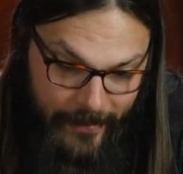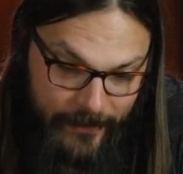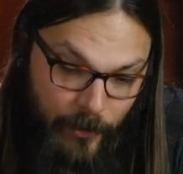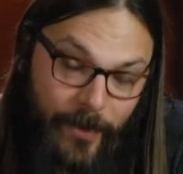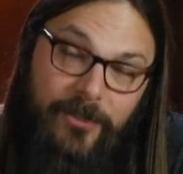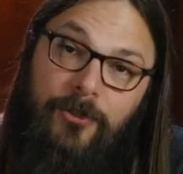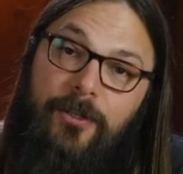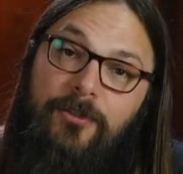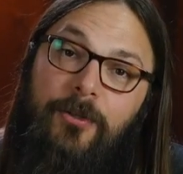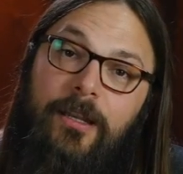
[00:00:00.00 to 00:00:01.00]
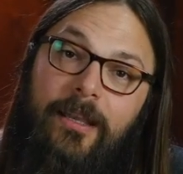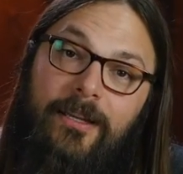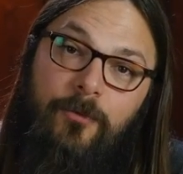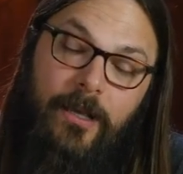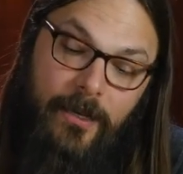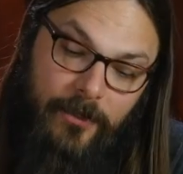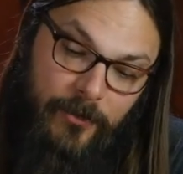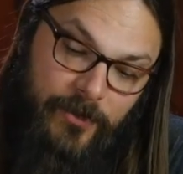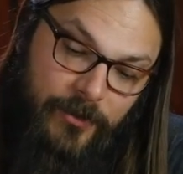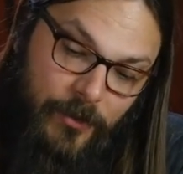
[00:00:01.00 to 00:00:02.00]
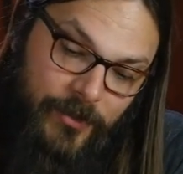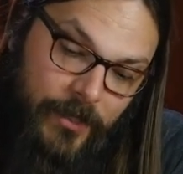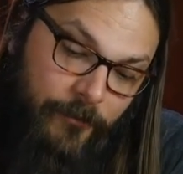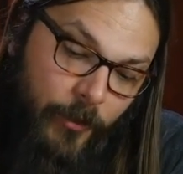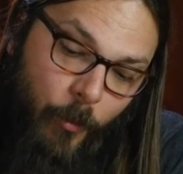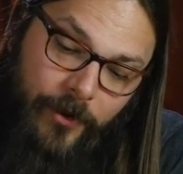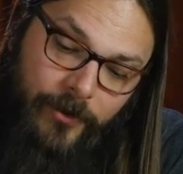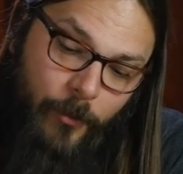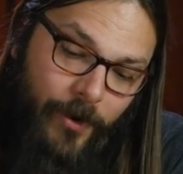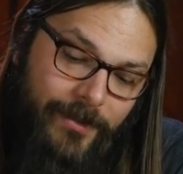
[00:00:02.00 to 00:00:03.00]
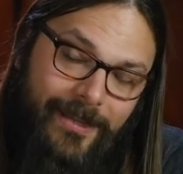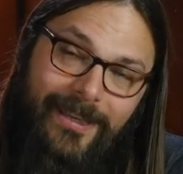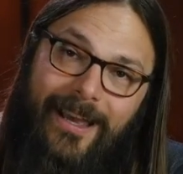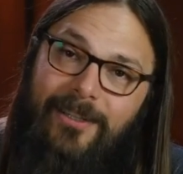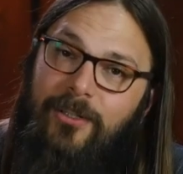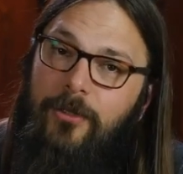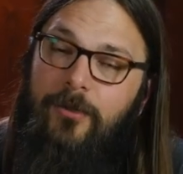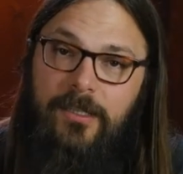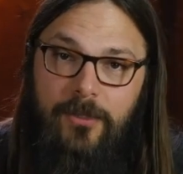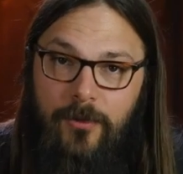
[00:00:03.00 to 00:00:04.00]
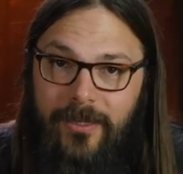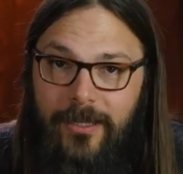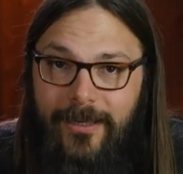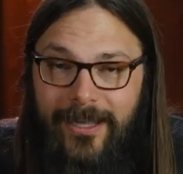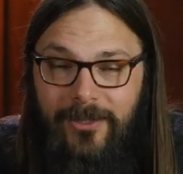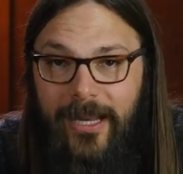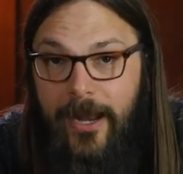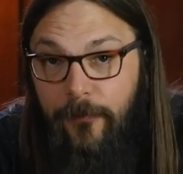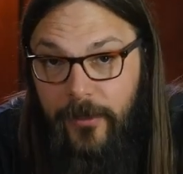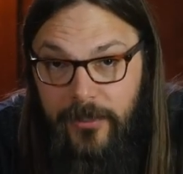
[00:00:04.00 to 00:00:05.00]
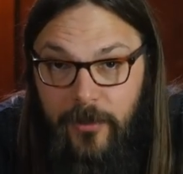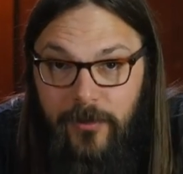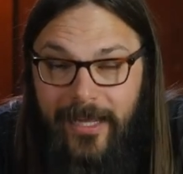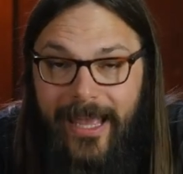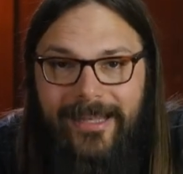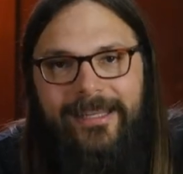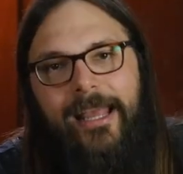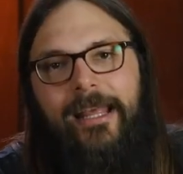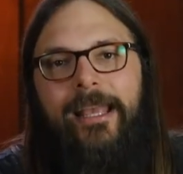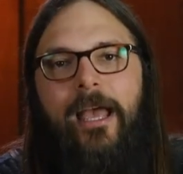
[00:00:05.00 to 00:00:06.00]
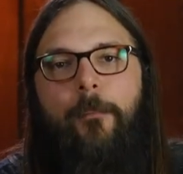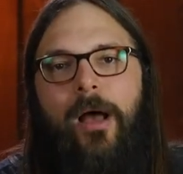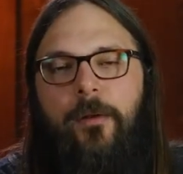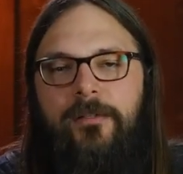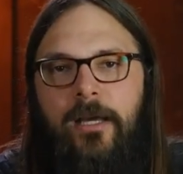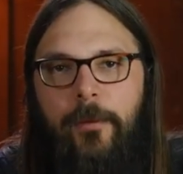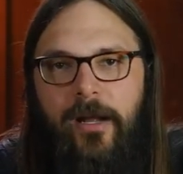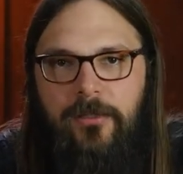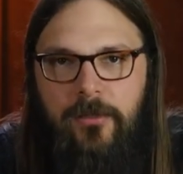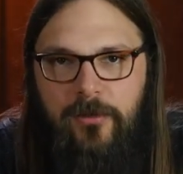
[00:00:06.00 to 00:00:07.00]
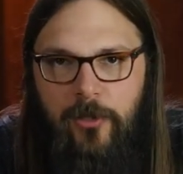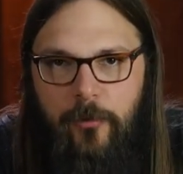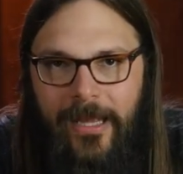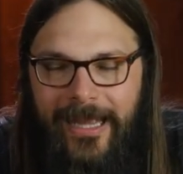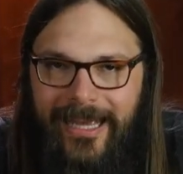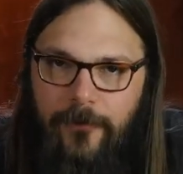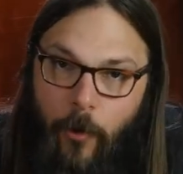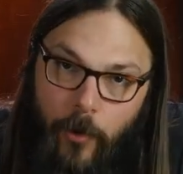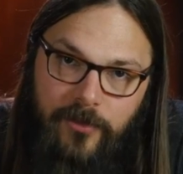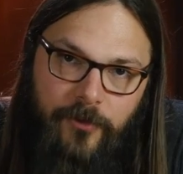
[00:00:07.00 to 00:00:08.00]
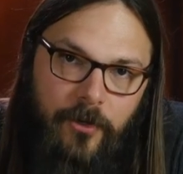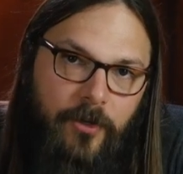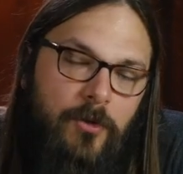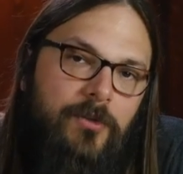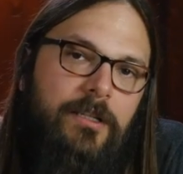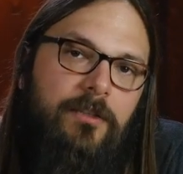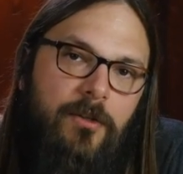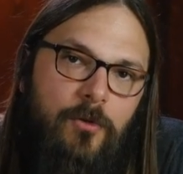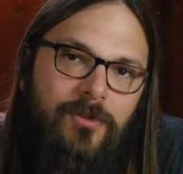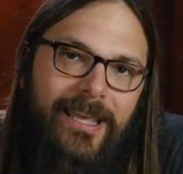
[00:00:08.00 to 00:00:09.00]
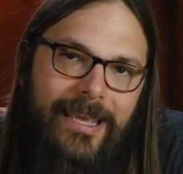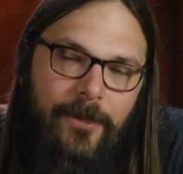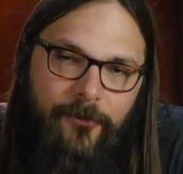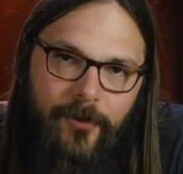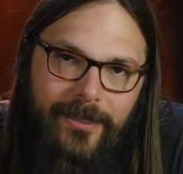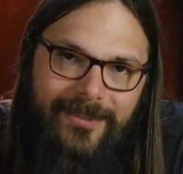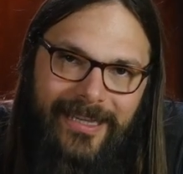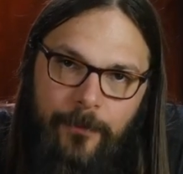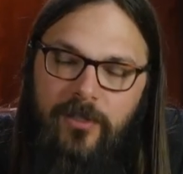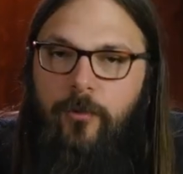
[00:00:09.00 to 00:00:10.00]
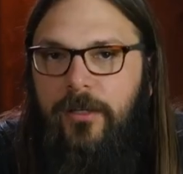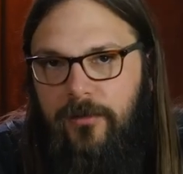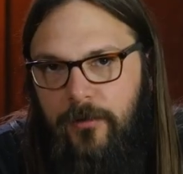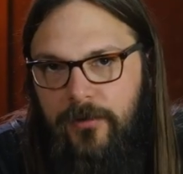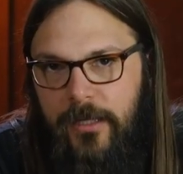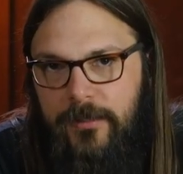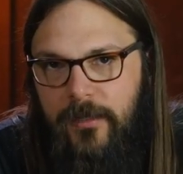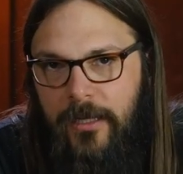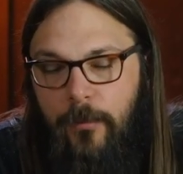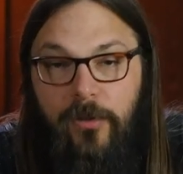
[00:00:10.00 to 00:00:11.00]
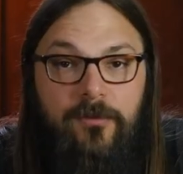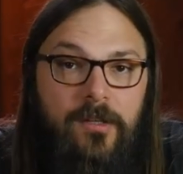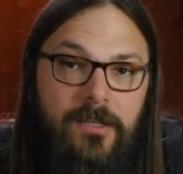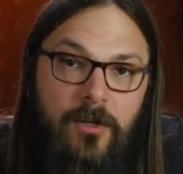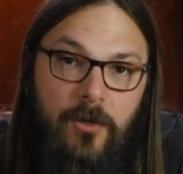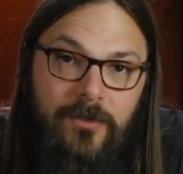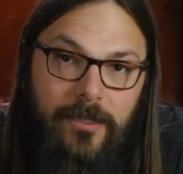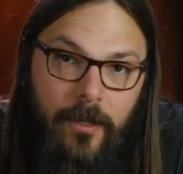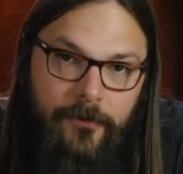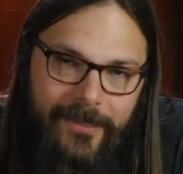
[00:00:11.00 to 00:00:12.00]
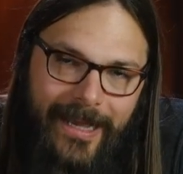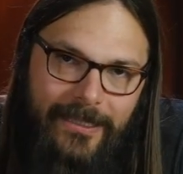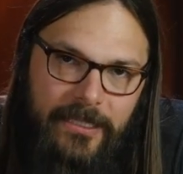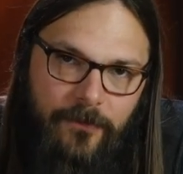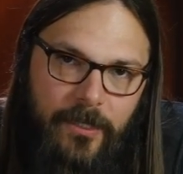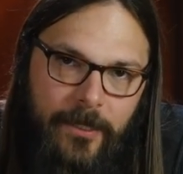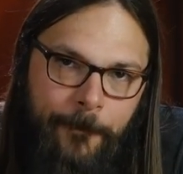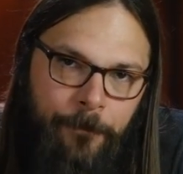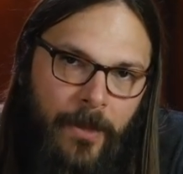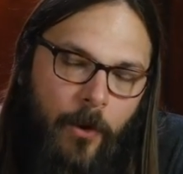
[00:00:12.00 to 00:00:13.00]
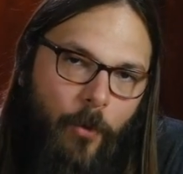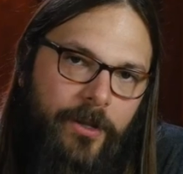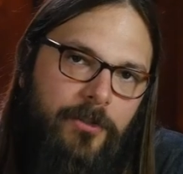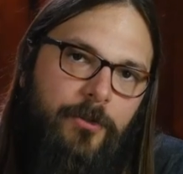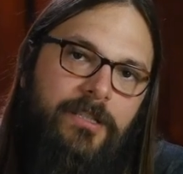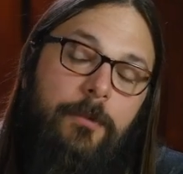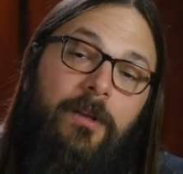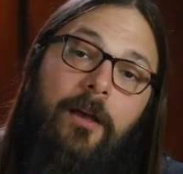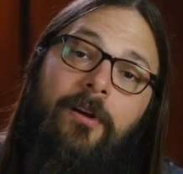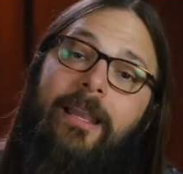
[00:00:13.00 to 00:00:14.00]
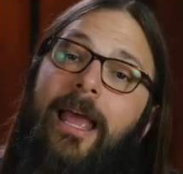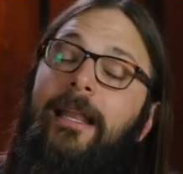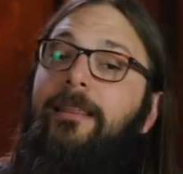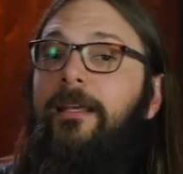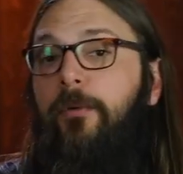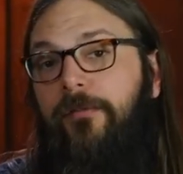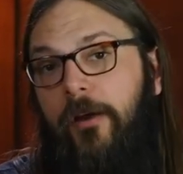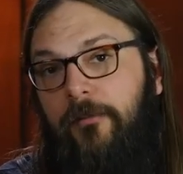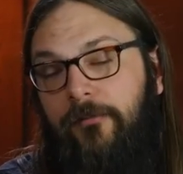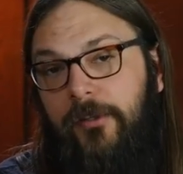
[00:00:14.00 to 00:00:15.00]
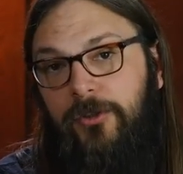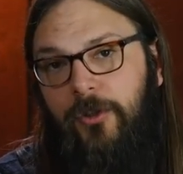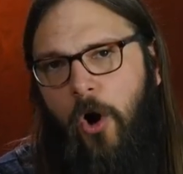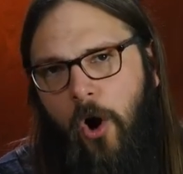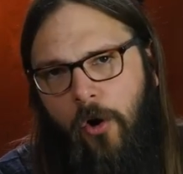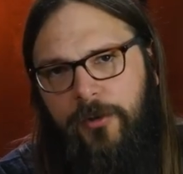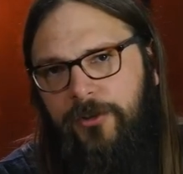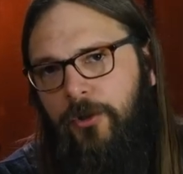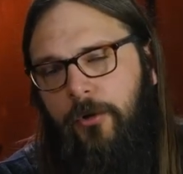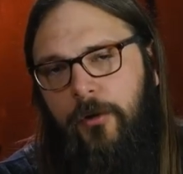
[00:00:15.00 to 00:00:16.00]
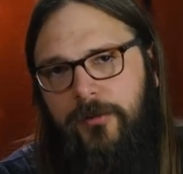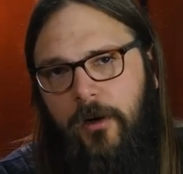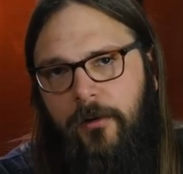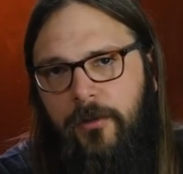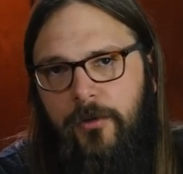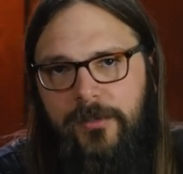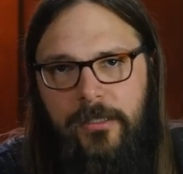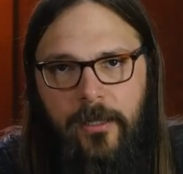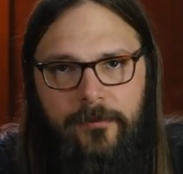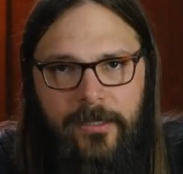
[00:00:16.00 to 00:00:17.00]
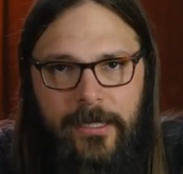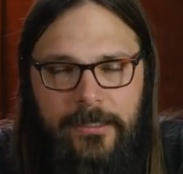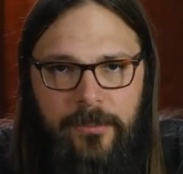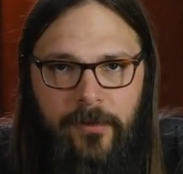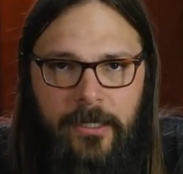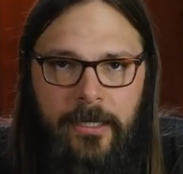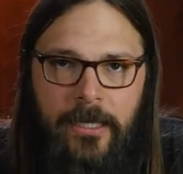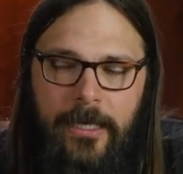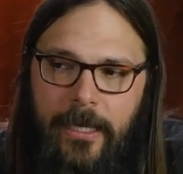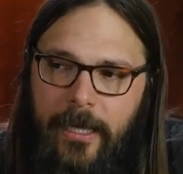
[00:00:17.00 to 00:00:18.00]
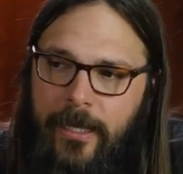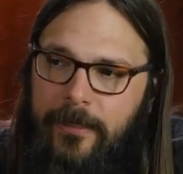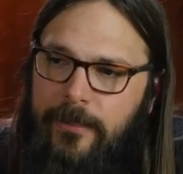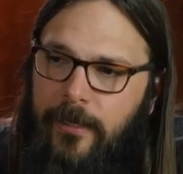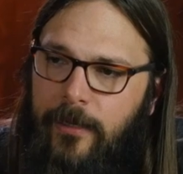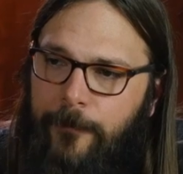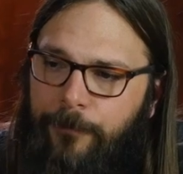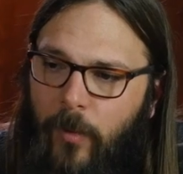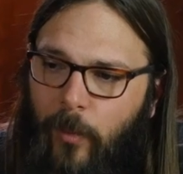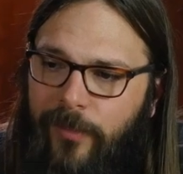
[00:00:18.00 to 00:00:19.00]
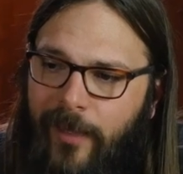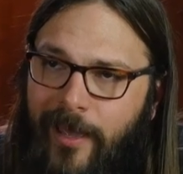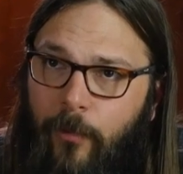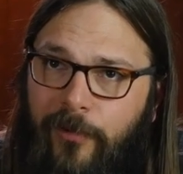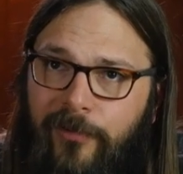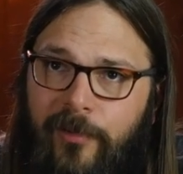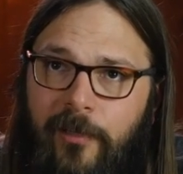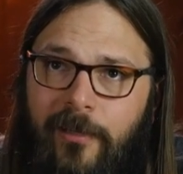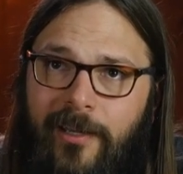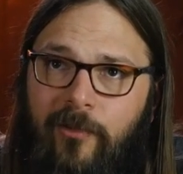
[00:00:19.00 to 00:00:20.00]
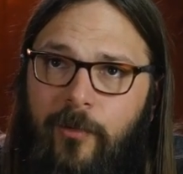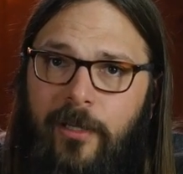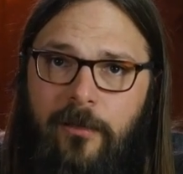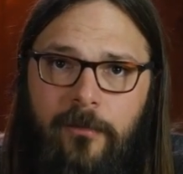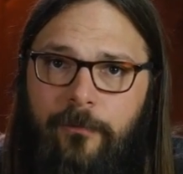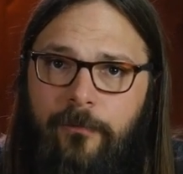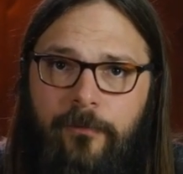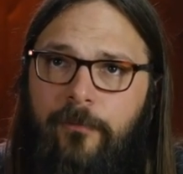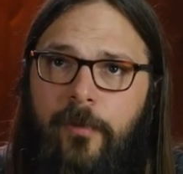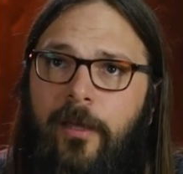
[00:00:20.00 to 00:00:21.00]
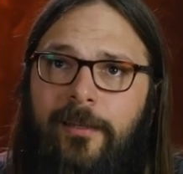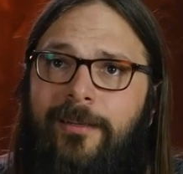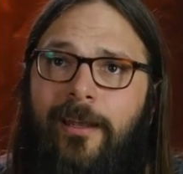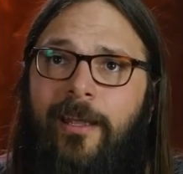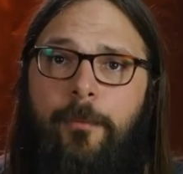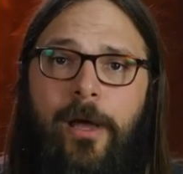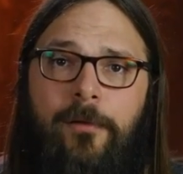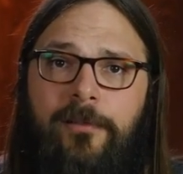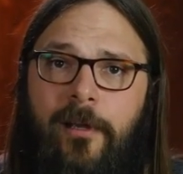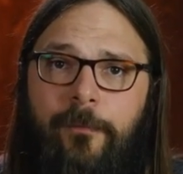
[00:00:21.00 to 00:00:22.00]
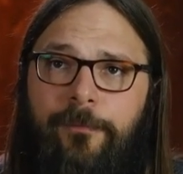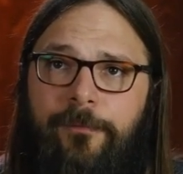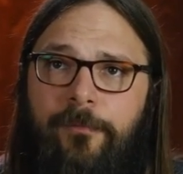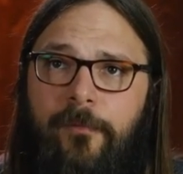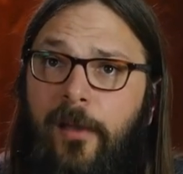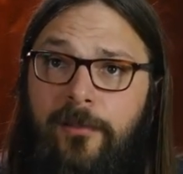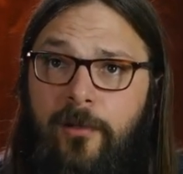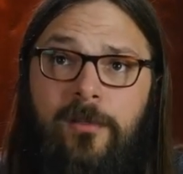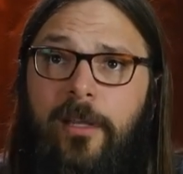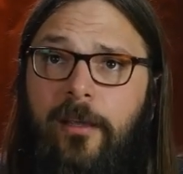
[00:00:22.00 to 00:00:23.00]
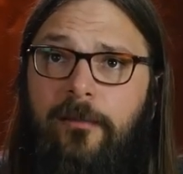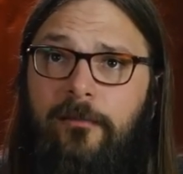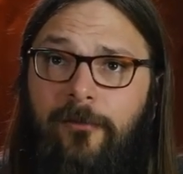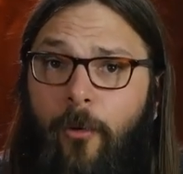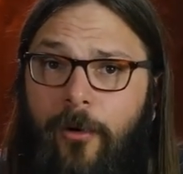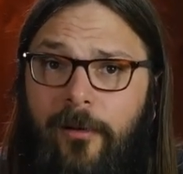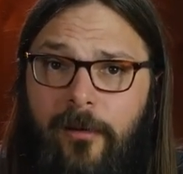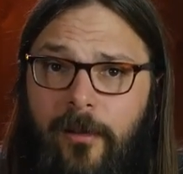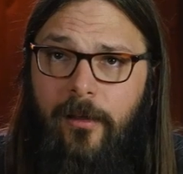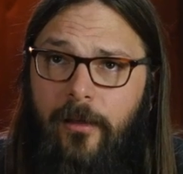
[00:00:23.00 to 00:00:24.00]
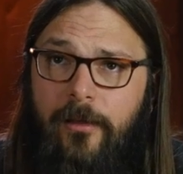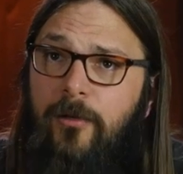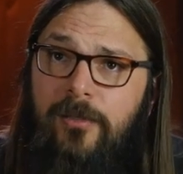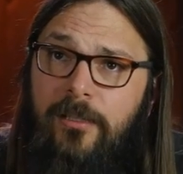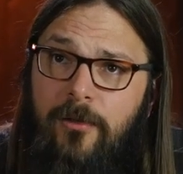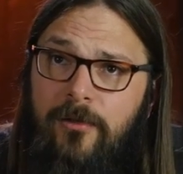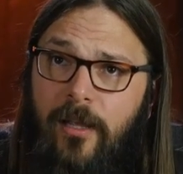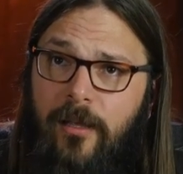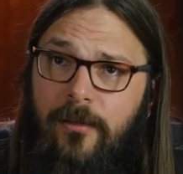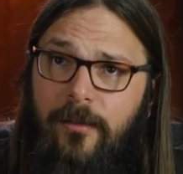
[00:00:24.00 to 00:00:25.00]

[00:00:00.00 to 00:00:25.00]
So make sure to tune in next week on Acoustic Tuesday, and if you're wondering when you can catch Acoustic Tuesday, you can catch it every Tuesday at 10 a.m. Mountain Time on YouTube, and of course for your Acoustic Tuesday fix in between Tuesdays, please visit acousticlife.tv, where you can do a deep dive on anything we've ever featured. All the show notes are at acousticlife.tv, and with that, we'll see you next week at 10 a.m. Mountain Time on Tuesday for Acoustic Tuesday.